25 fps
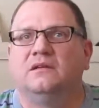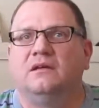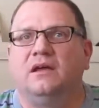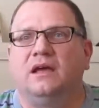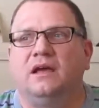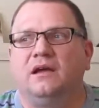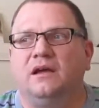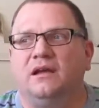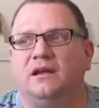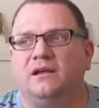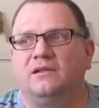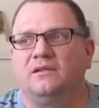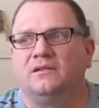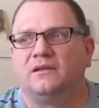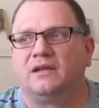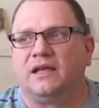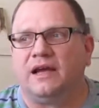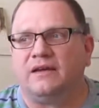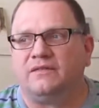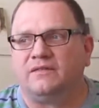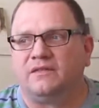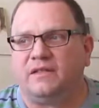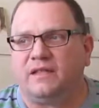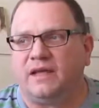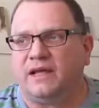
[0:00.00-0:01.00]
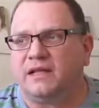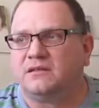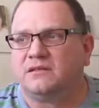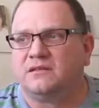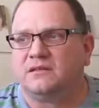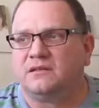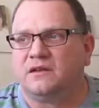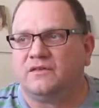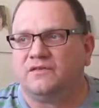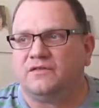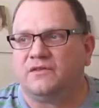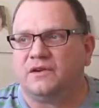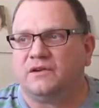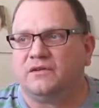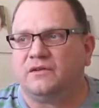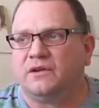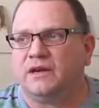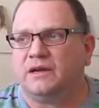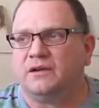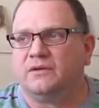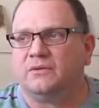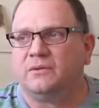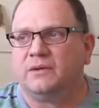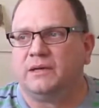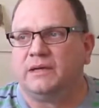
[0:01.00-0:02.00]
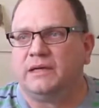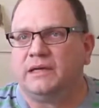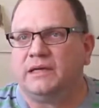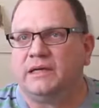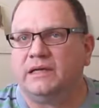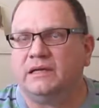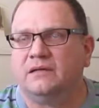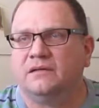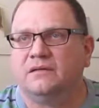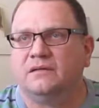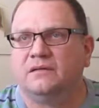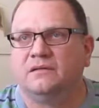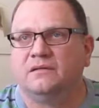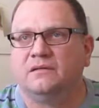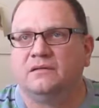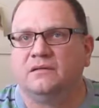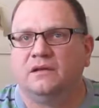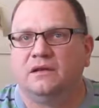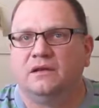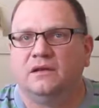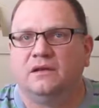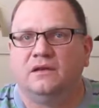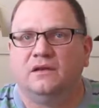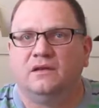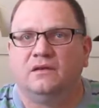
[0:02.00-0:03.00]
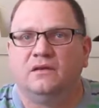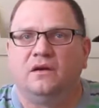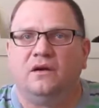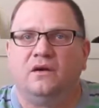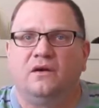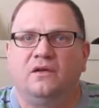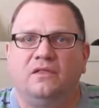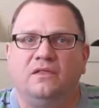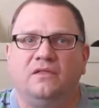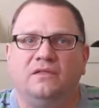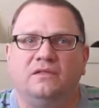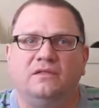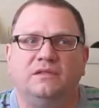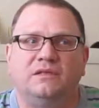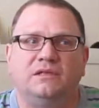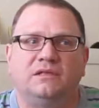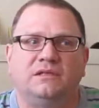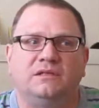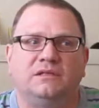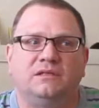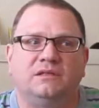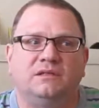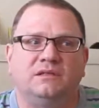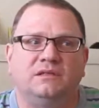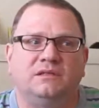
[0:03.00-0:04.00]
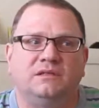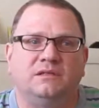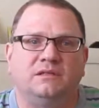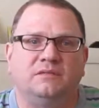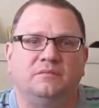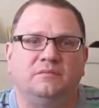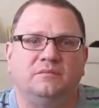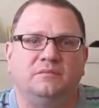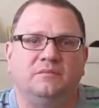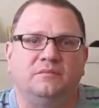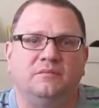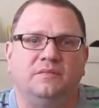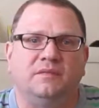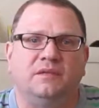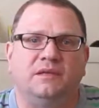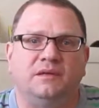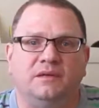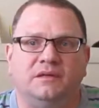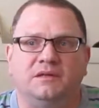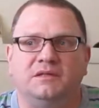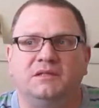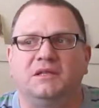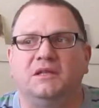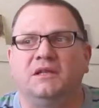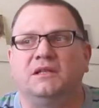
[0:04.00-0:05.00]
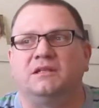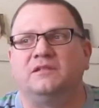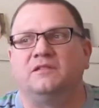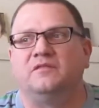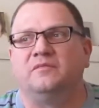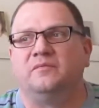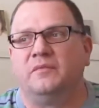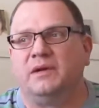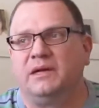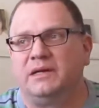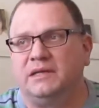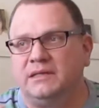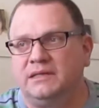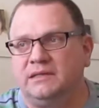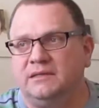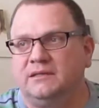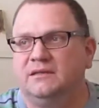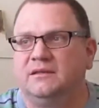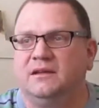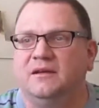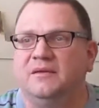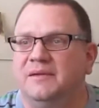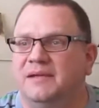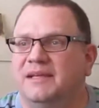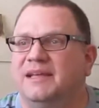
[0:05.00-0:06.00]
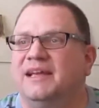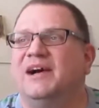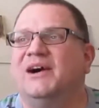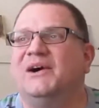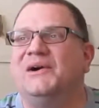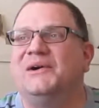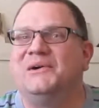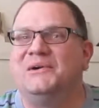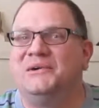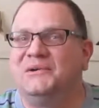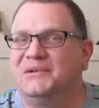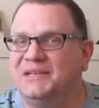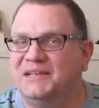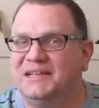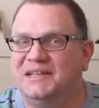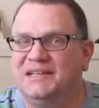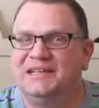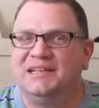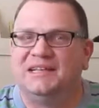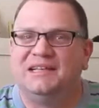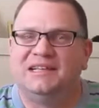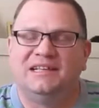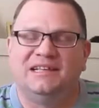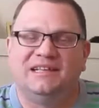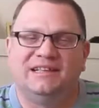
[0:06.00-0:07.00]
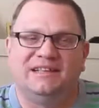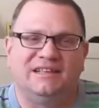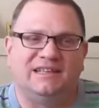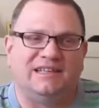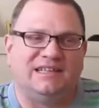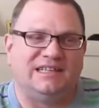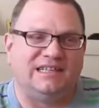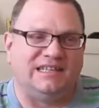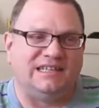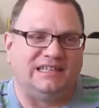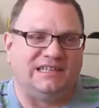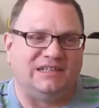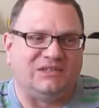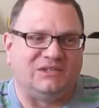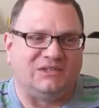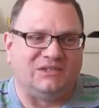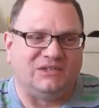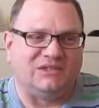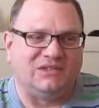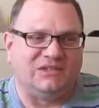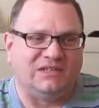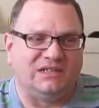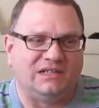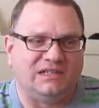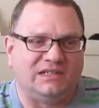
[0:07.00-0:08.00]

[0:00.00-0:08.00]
I got to look after that stuff here right away. All there's lots of money coming out, you know.